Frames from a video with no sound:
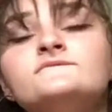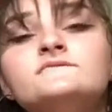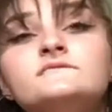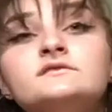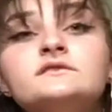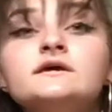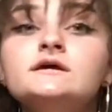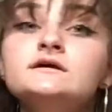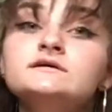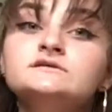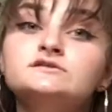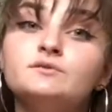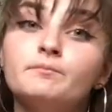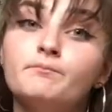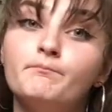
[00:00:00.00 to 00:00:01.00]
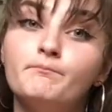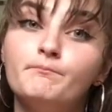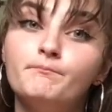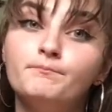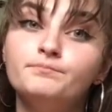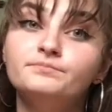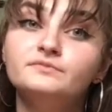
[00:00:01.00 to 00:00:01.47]
these
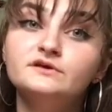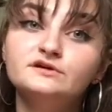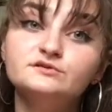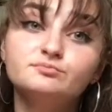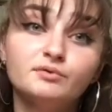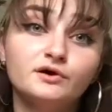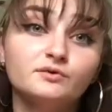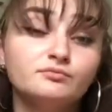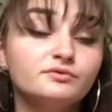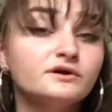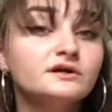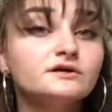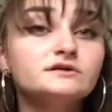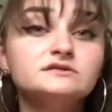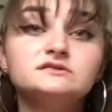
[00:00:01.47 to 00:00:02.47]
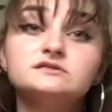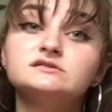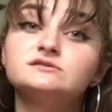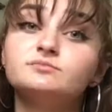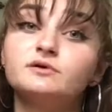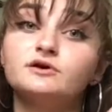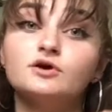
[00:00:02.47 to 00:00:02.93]
bird breeders, these
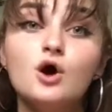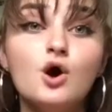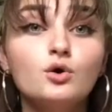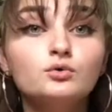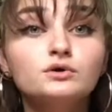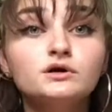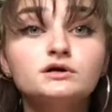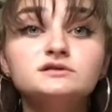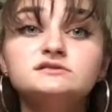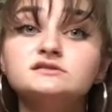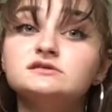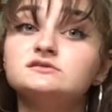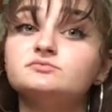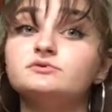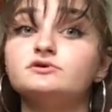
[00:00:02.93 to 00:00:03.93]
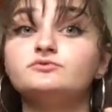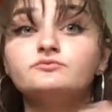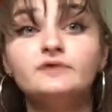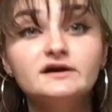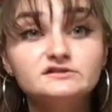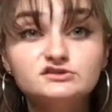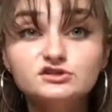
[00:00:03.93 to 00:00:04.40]
bird owners, these bird
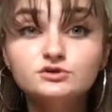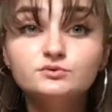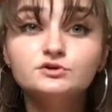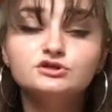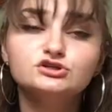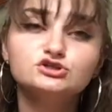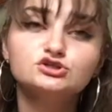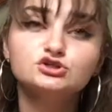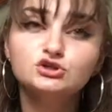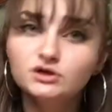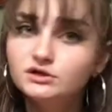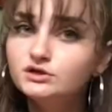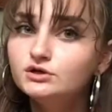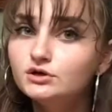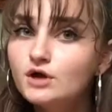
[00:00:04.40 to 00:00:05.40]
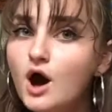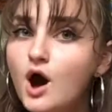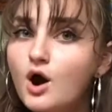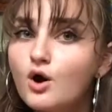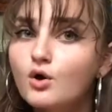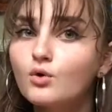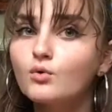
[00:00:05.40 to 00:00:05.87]
rescuers should
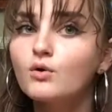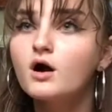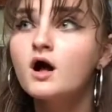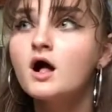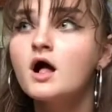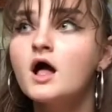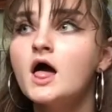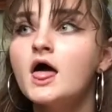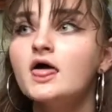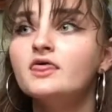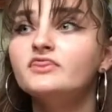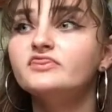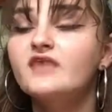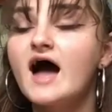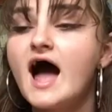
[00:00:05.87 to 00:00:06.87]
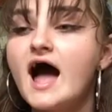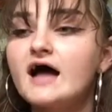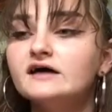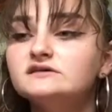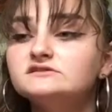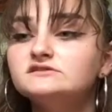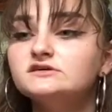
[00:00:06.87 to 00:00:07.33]
know
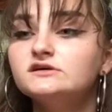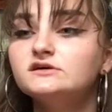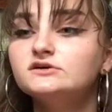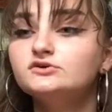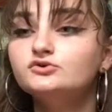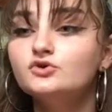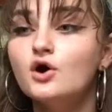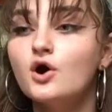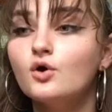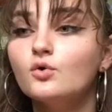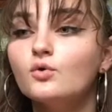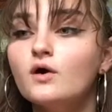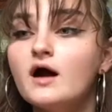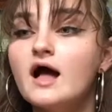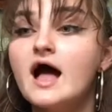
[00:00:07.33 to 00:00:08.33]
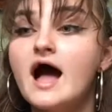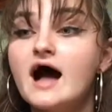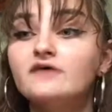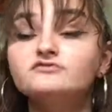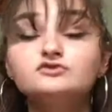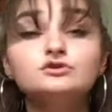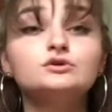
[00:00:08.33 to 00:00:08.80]
that, you know,
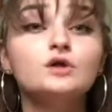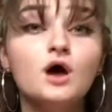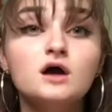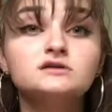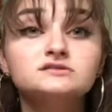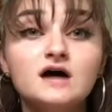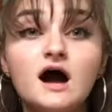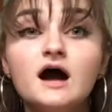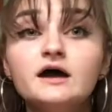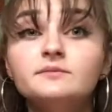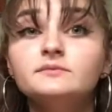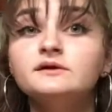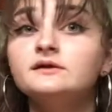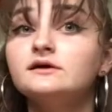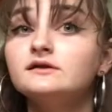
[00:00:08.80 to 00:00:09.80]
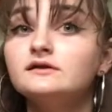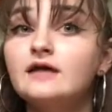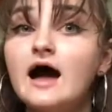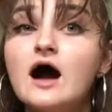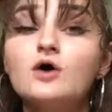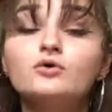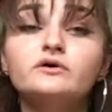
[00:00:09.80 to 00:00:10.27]
after a long time in a
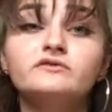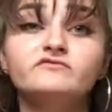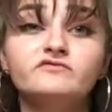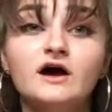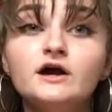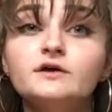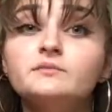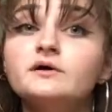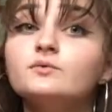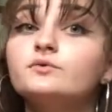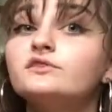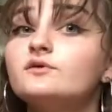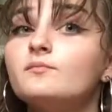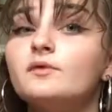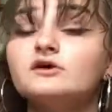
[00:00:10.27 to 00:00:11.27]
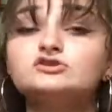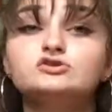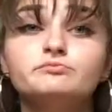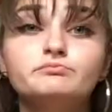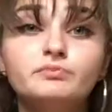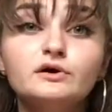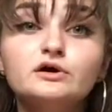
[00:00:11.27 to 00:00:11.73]
loud environment with a bunch
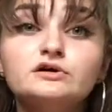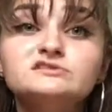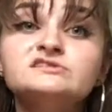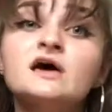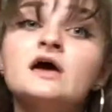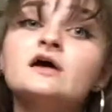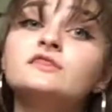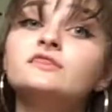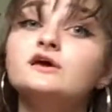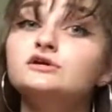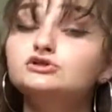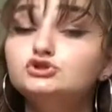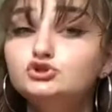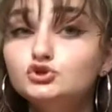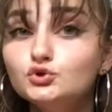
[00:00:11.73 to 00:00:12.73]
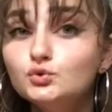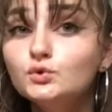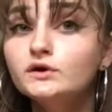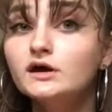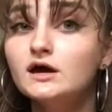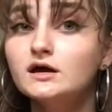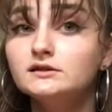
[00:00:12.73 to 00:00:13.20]
of birds, they do
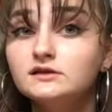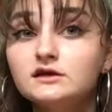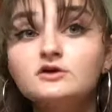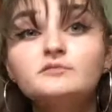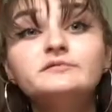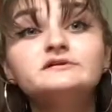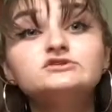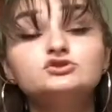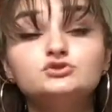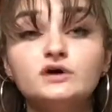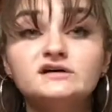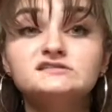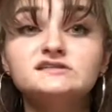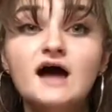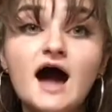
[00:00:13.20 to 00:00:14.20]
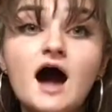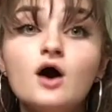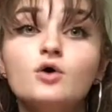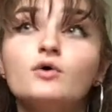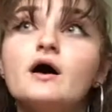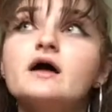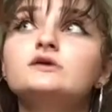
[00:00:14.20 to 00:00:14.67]
get a little bit stressed
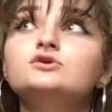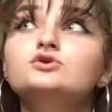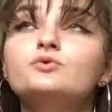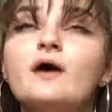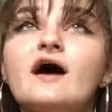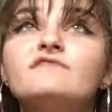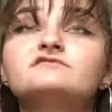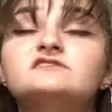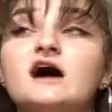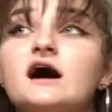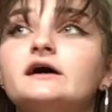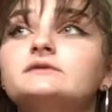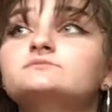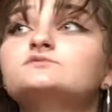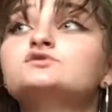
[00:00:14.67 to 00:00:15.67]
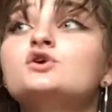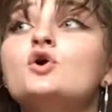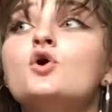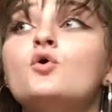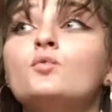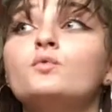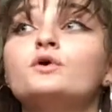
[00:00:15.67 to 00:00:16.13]
out, and you have times
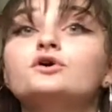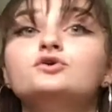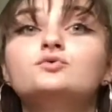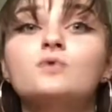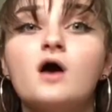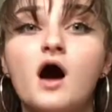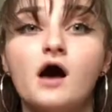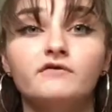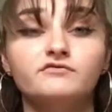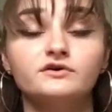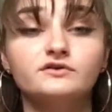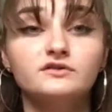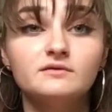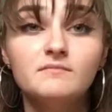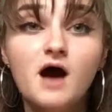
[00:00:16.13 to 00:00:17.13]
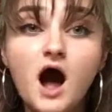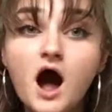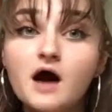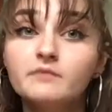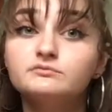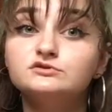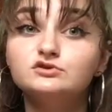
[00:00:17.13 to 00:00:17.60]
where you cover them
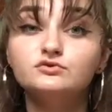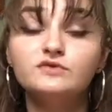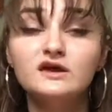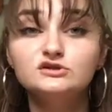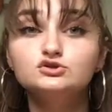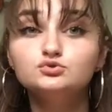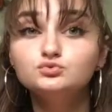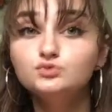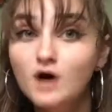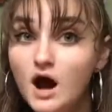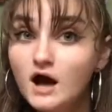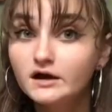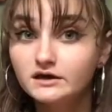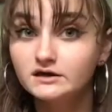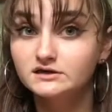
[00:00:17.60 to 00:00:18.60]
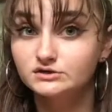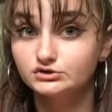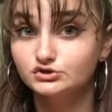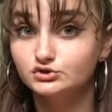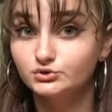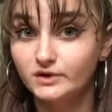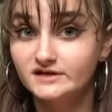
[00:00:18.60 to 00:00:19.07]
up so they do not get
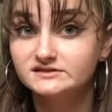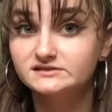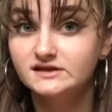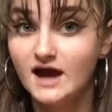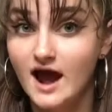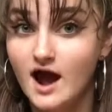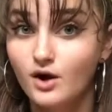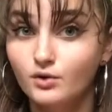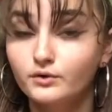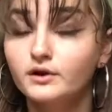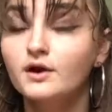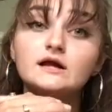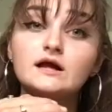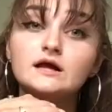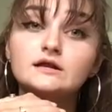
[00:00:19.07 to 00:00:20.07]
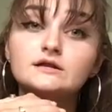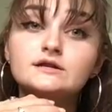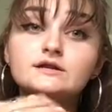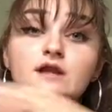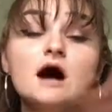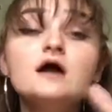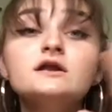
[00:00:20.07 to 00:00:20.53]
stressed out.
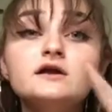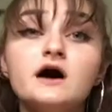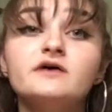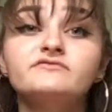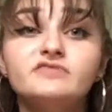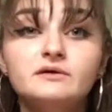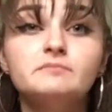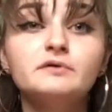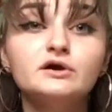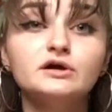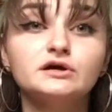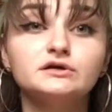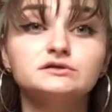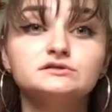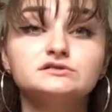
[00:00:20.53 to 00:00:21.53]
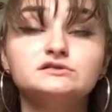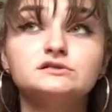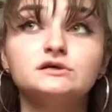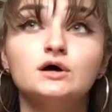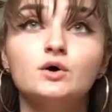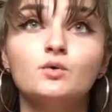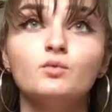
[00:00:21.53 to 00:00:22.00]
None of the birds
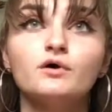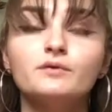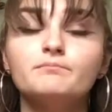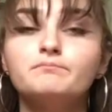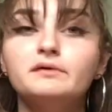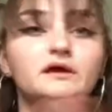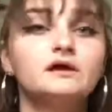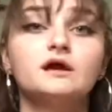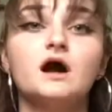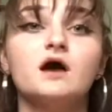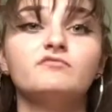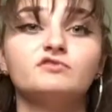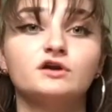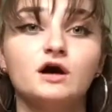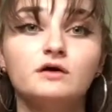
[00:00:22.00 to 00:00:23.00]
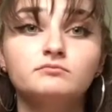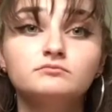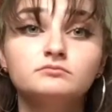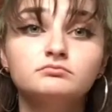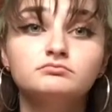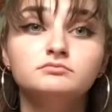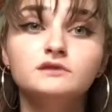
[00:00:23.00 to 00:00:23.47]
were being covered up.
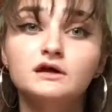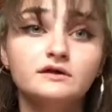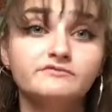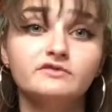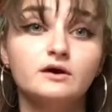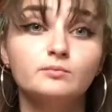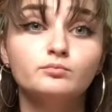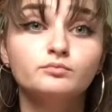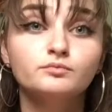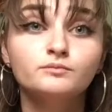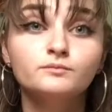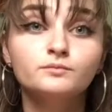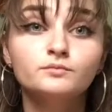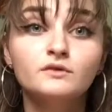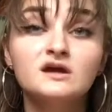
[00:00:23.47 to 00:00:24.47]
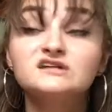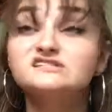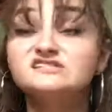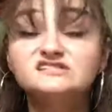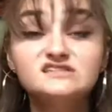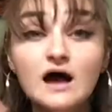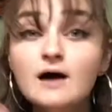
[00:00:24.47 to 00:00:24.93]
None of them.
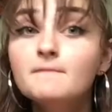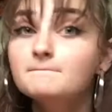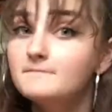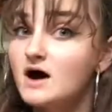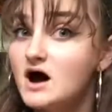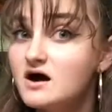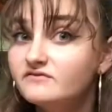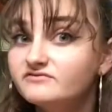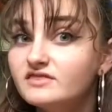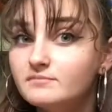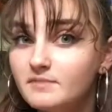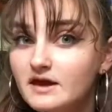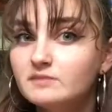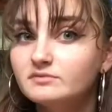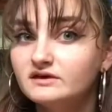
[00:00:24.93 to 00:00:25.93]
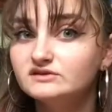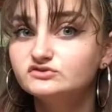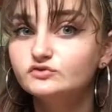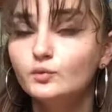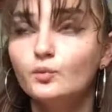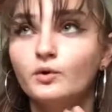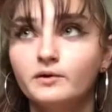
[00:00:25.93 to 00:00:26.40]
Some of the babies
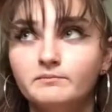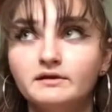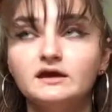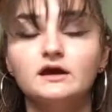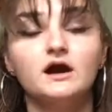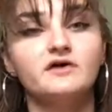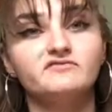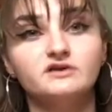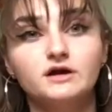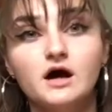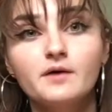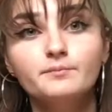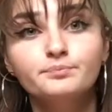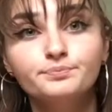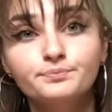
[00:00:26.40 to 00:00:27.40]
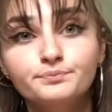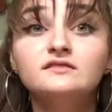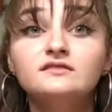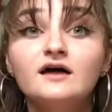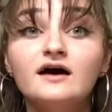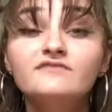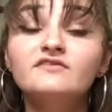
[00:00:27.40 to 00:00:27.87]
were being covered up.
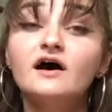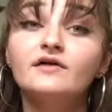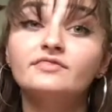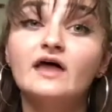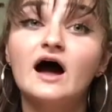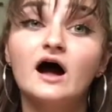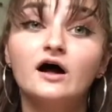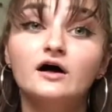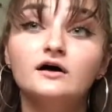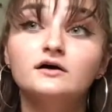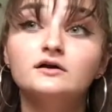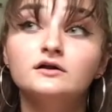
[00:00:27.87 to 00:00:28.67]
I found that,